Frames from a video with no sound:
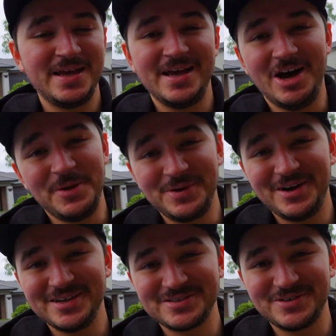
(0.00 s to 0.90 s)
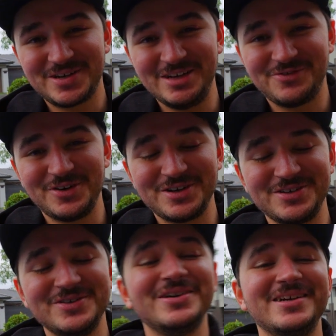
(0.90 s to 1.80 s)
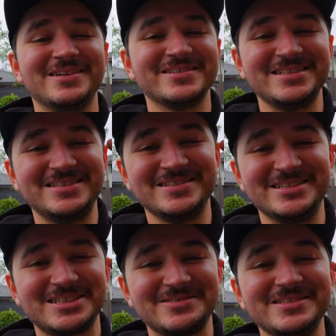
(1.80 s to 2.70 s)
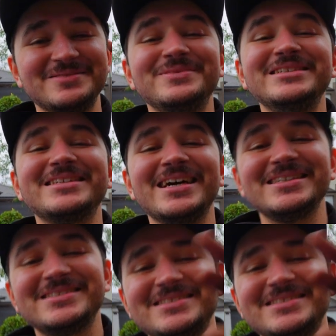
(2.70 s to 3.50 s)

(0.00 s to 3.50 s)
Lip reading: I hope you guys are all keen for it too, and I'll see you all in the next one. Peace out.